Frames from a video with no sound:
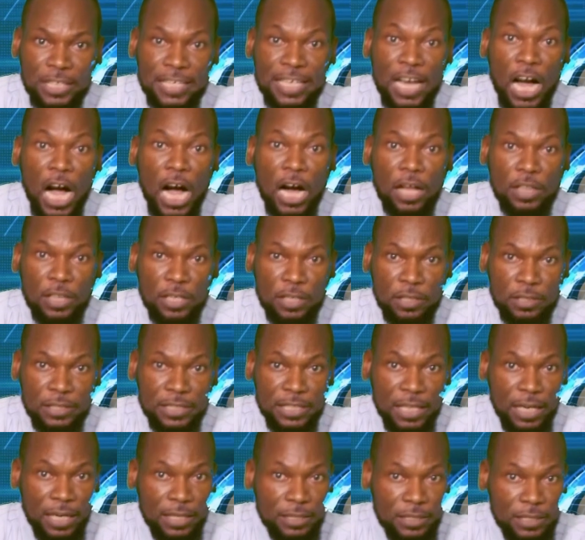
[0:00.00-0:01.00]
he added
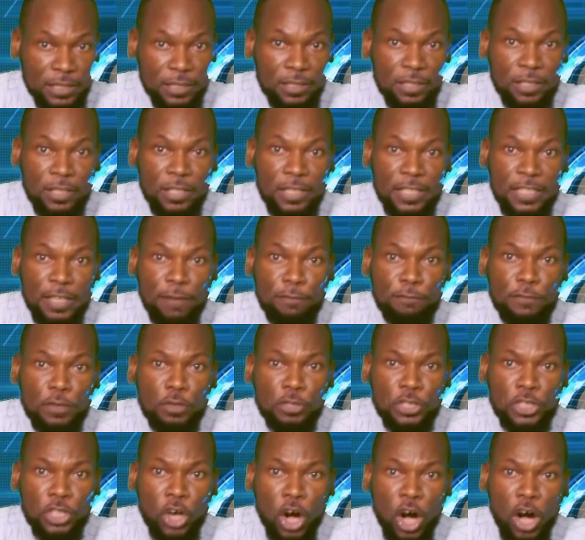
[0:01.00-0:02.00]
that the
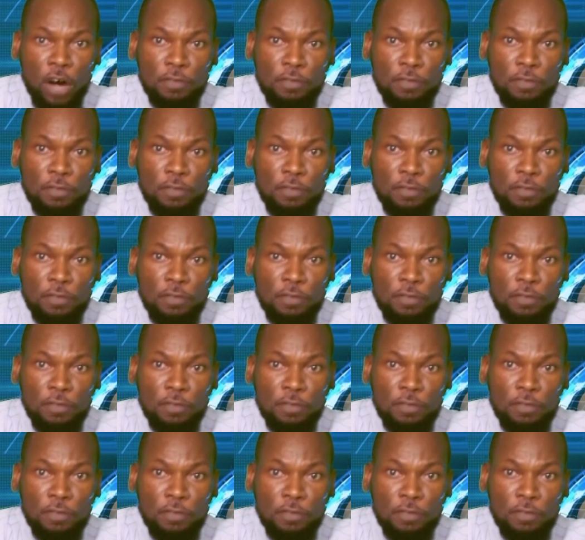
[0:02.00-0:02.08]
future